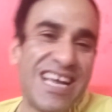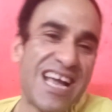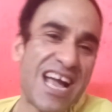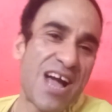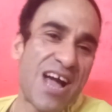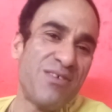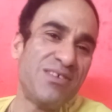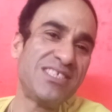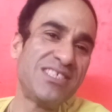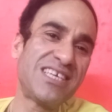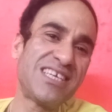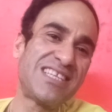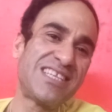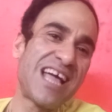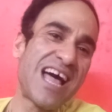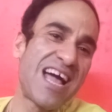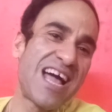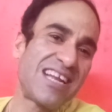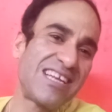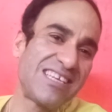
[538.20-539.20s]
Having said
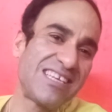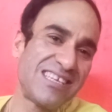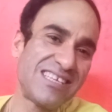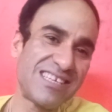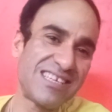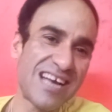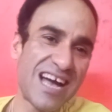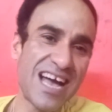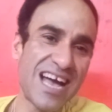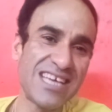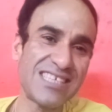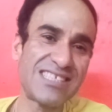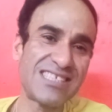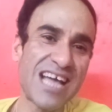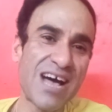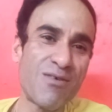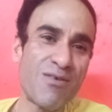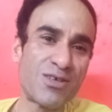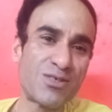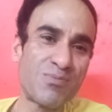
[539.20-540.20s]
that, guys,
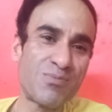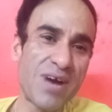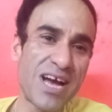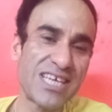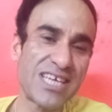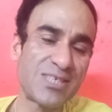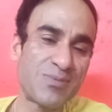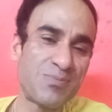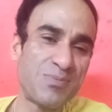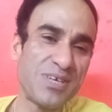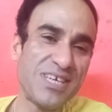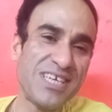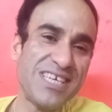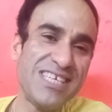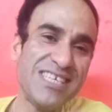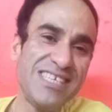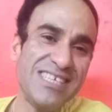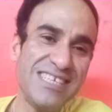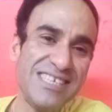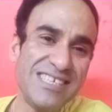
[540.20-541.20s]
that was my
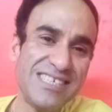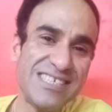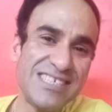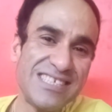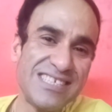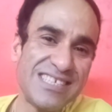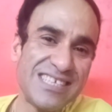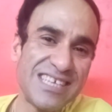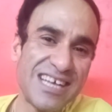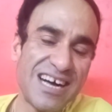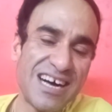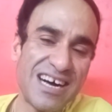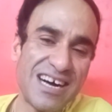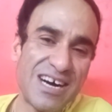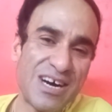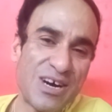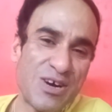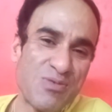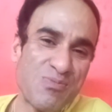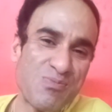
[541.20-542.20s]
spiel.
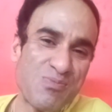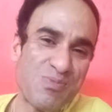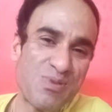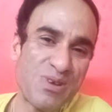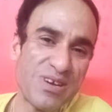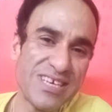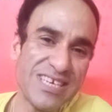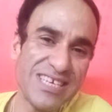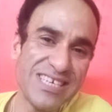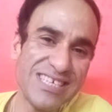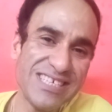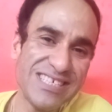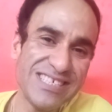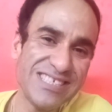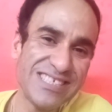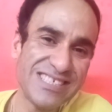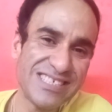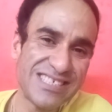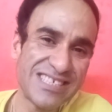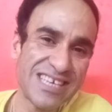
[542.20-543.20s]

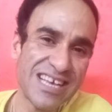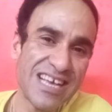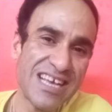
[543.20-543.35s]
Please